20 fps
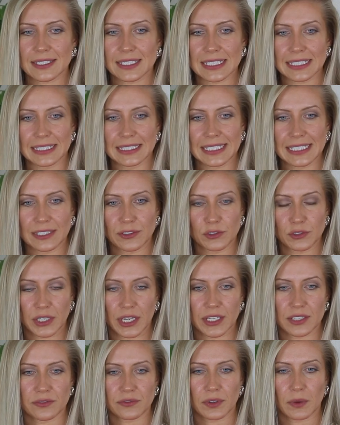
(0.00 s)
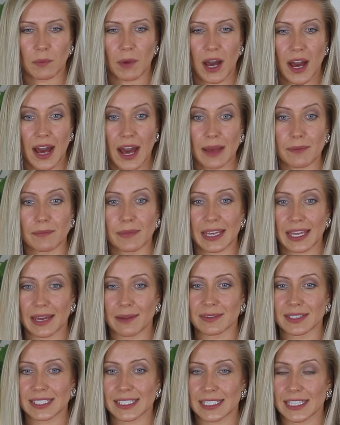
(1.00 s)
slit dress from Hot
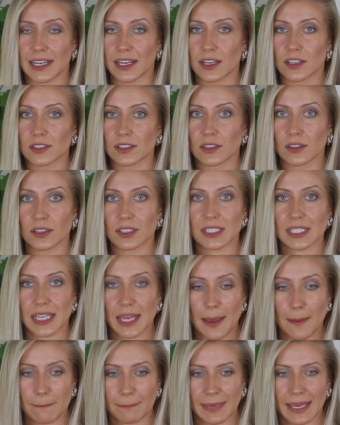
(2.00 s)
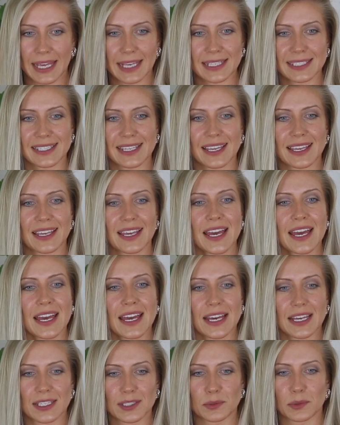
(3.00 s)
Miami Styles looks amazing.
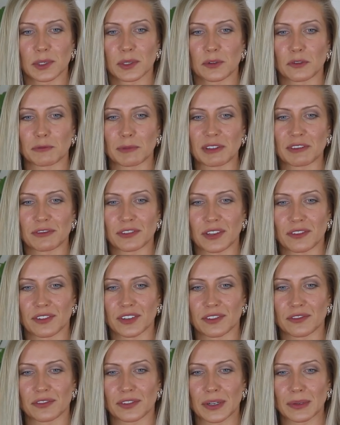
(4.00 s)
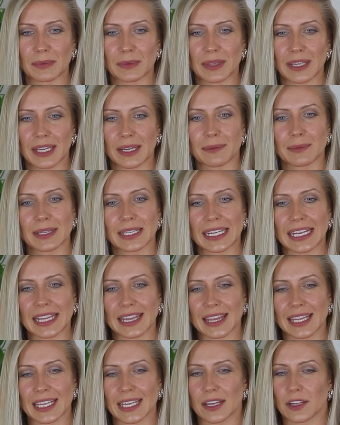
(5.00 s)
It's one of my favorite from them, and I
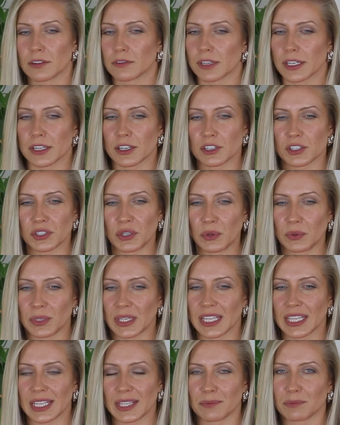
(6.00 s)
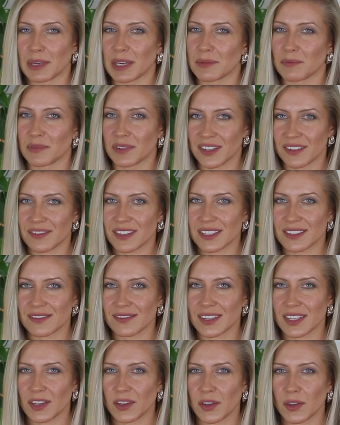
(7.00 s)
think I already shown it in my previous
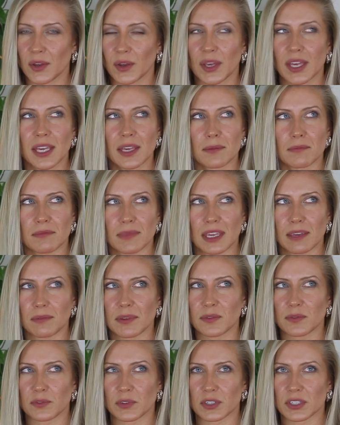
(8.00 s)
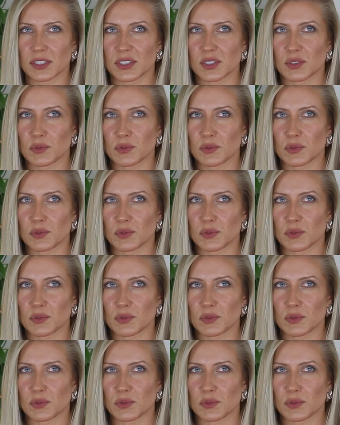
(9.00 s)
video, maybe for